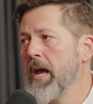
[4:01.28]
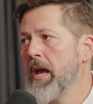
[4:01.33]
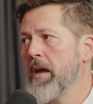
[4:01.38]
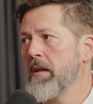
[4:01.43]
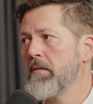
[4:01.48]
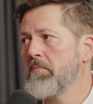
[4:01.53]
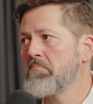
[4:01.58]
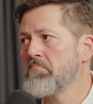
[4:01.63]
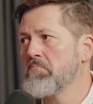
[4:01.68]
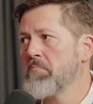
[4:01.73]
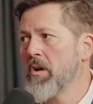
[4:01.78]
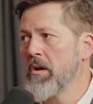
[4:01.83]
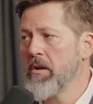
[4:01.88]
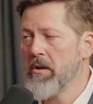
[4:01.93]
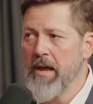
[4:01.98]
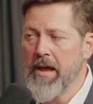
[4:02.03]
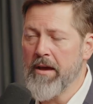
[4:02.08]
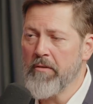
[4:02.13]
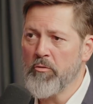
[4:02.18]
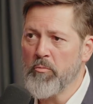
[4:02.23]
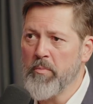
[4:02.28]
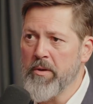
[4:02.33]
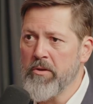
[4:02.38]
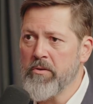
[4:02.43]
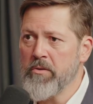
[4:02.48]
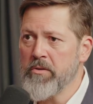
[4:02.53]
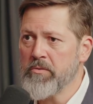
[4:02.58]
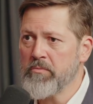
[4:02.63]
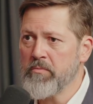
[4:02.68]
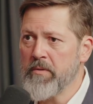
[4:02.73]
at how it'll be
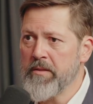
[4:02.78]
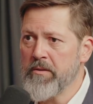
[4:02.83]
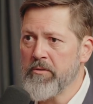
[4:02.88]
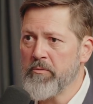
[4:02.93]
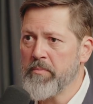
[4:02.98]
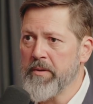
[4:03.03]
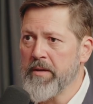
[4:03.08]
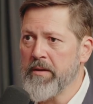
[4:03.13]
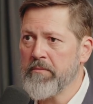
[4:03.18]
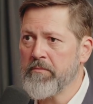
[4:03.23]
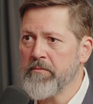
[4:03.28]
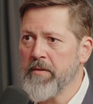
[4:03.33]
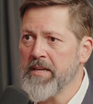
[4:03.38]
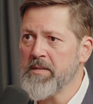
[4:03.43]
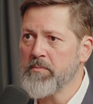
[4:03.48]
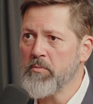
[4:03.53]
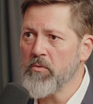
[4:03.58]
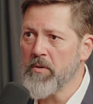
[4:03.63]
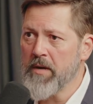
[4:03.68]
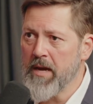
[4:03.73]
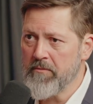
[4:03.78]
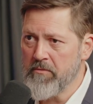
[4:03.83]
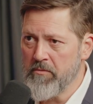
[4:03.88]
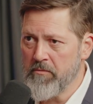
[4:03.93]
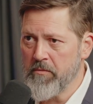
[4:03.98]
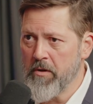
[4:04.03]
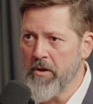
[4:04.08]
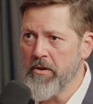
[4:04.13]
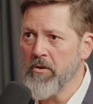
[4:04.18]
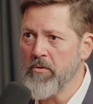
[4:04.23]
used, whether it be a Facebook cover
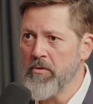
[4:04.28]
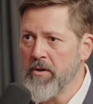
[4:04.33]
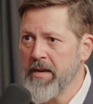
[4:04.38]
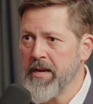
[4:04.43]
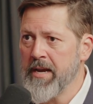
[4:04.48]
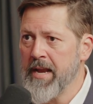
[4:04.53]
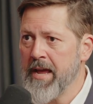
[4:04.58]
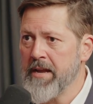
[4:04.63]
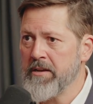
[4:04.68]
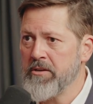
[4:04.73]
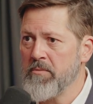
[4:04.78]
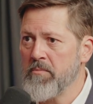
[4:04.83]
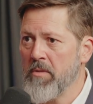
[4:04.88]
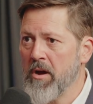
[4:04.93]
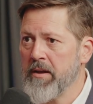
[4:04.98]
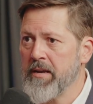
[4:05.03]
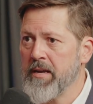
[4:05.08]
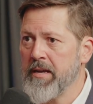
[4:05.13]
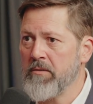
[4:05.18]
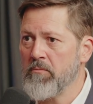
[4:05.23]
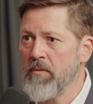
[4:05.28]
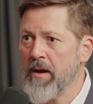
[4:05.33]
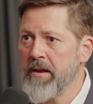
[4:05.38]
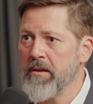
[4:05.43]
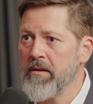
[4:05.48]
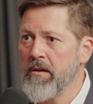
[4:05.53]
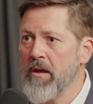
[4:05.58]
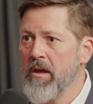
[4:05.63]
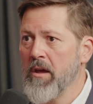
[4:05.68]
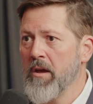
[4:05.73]
photo or in an ad, you might need one
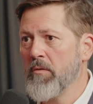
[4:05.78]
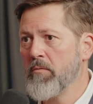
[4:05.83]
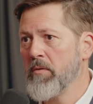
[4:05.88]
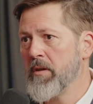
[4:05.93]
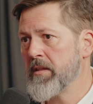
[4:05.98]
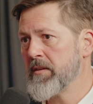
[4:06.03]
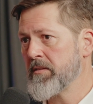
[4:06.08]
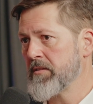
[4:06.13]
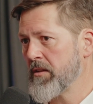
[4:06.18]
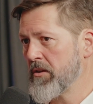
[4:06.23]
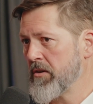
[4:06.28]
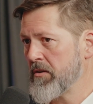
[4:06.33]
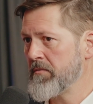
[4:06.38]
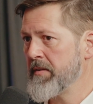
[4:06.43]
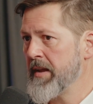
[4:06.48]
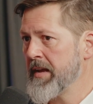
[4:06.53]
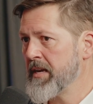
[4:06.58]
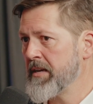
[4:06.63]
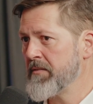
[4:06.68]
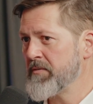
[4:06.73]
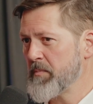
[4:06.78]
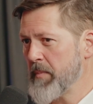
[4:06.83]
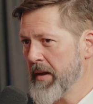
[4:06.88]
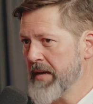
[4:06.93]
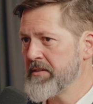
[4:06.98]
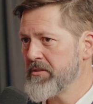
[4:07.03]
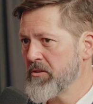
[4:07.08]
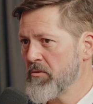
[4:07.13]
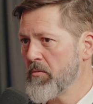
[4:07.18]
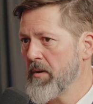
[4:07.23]
where there's a lot of negative
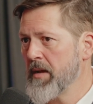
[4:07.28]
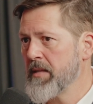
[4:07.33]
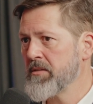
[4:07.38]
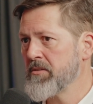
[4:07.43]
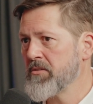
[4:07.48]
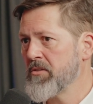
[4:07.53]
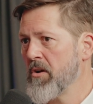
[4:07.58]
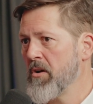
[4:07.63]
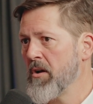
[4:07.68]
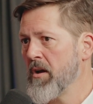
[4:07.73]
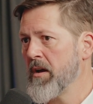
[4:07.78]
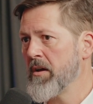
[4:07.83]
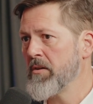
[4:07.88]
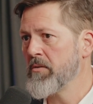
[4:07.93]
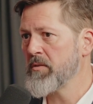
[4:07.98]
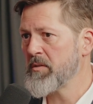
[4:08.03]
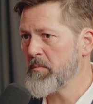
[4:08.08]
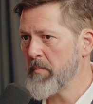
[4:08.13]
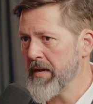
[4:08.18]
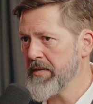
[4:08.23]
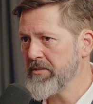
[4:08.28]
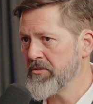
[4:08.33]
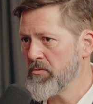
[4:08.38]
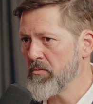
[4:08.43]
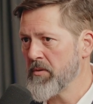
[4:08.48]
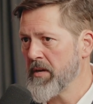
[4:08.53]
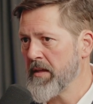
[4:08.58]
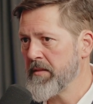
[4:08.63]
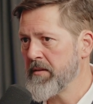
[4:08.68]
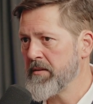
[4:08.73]
space to one side or space to
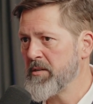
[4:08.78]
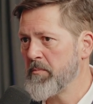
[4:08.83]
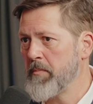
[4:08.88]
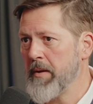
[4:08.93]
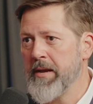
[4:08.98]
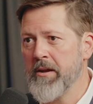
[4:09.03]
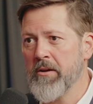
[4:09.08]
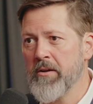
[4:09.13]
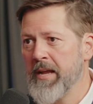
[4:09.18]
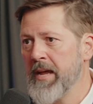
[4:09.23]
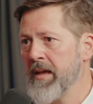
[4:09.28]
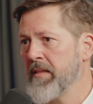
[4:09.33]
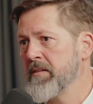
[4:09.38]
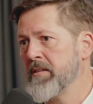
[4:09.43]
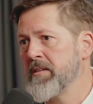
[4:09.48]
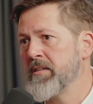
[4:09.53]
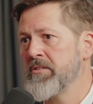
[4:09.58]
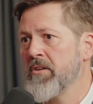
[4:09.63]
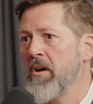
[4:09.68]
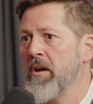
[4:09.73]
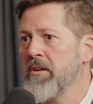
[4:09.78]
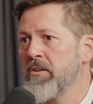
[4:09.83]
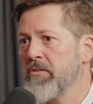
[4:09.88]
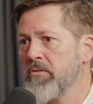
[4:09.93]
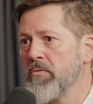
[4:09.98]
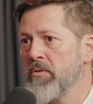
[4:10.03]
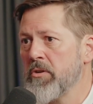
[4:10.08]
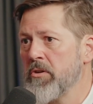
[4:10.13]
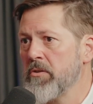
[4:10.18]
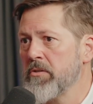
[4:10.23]
another, depending on how the designers
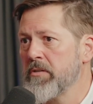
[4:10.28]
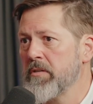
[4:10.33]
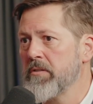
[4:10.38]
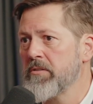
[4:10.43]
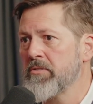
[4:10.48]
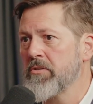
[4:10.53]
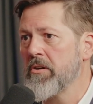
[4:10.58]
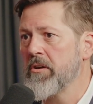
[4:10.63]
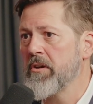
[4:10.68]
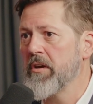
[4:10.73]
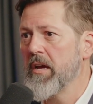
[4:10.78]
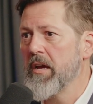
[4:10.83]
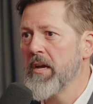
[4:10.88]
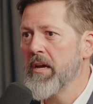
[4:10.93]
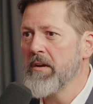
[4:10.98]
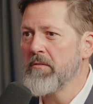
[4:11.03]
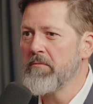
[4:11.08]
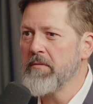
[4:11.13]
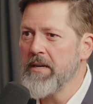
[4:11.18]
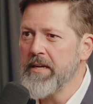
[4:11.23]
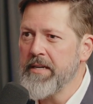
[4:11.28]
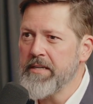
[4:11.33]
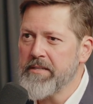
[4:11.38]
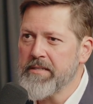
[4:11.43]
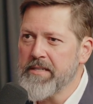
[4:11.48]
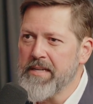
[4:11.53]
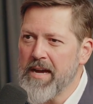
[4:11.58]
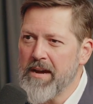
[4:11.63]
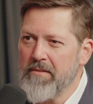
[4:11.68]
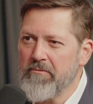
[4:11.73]
will use it. So really
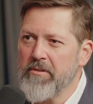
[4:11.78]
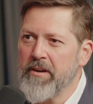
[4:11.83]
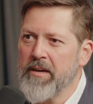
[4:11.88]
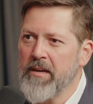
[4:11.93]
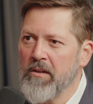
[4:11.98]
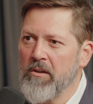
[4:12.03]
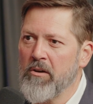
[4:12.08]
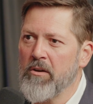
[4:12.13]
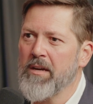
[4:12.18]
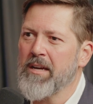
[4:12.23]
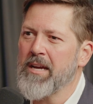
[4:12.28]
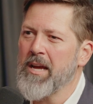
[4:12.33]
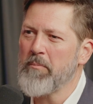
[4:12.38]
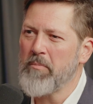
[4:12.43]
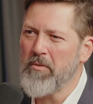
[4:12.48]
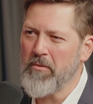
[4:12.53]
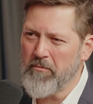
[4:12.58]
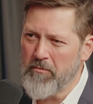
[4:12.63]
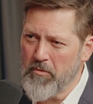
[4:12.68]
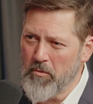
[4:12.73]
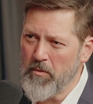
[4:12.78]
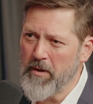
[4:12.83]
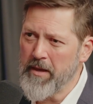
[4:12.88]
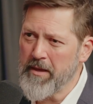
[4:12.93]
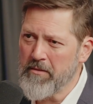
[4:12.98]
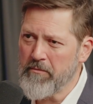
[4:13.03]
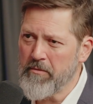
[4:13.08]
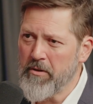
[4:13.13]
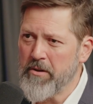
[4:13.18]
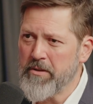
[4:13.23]
just covering a couple of
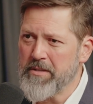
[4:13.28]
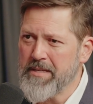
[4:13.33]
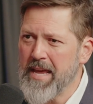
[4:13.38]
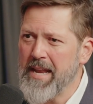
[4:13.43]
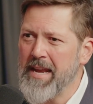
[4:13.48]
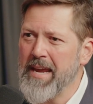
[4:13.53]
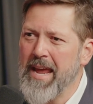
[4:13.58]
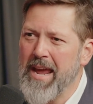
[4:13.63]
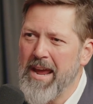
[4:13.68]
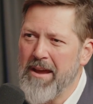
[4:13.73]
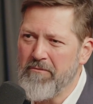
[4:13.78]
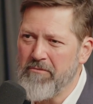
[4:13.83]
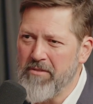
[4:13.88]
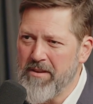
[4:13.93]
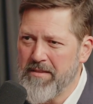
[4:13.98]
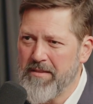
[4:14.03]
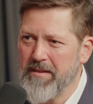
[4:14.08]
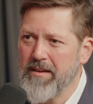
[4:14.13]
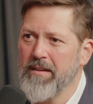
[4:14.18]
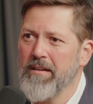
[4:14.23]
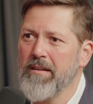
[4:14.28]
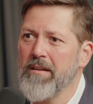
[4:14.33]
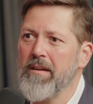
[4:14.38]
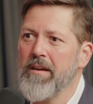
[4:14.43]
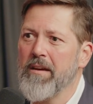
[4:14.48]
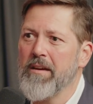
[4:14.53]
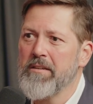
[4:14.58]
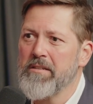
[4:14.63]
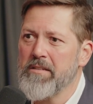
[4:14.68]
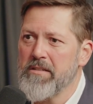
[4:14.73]
full-length photos, getting everything
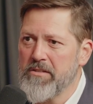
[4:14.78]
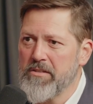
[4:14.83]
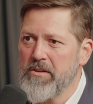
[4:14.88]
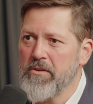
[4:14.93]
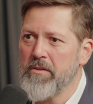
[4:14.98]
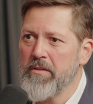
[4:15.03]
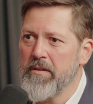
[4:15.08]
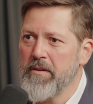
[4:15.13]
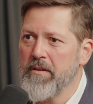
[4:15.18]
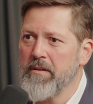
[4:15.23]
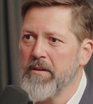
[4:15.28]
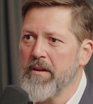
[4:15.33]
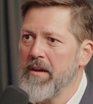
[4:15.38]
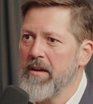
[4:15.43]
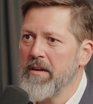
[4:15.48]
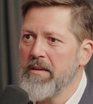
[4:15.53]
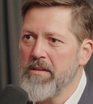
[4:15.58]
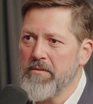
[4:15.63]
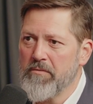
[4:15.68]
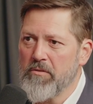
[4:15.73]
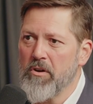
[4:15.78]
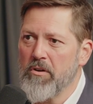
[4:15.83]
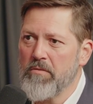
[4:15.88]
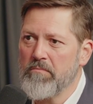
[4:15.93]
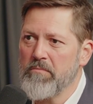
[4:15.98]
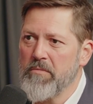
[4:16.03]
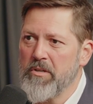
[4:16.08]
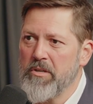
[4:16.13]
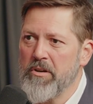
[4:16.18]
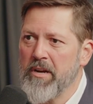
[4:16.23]
just so that
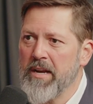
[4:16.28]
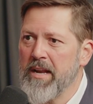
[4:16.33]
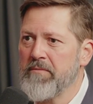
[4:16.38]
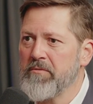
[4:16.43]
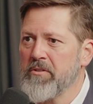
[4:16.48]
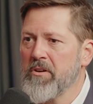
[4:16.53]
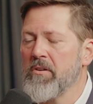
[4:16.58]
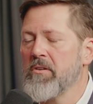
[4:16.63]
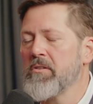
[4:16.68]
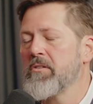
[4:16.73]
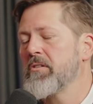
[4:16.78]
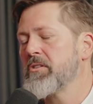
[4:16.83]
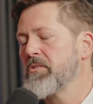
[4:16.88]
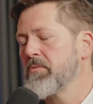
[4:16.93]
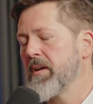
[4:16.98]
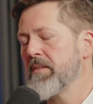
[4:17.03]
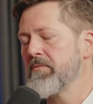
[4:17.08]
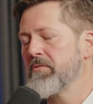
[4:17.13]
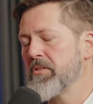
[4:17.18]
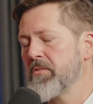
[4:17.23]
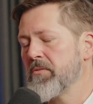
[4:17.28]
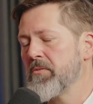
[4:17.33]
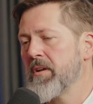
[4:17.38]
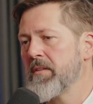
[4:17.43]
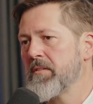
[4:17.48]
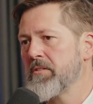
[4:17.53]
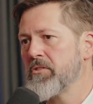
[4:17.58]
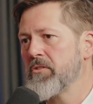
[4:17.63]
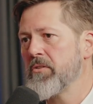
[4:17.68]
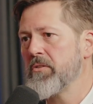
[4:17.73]
you don't have to go, oh gosh, we have to do
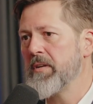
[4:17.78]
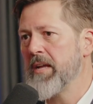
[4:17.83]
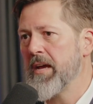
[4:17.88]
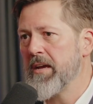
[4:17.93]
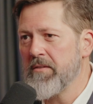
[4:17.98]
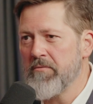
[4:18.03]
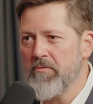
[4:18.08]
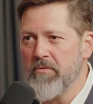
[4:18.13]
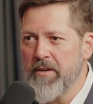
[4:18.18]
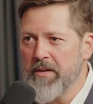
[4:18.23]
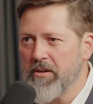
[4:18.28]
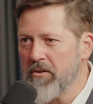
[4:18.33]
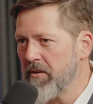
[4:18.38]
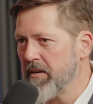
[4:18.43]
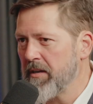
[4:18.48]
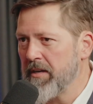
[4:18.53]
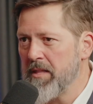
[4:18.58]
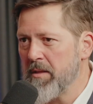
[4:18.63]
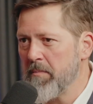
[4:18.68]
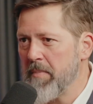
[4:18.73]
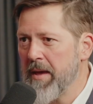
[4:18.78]
another shoot now. You've already got it in the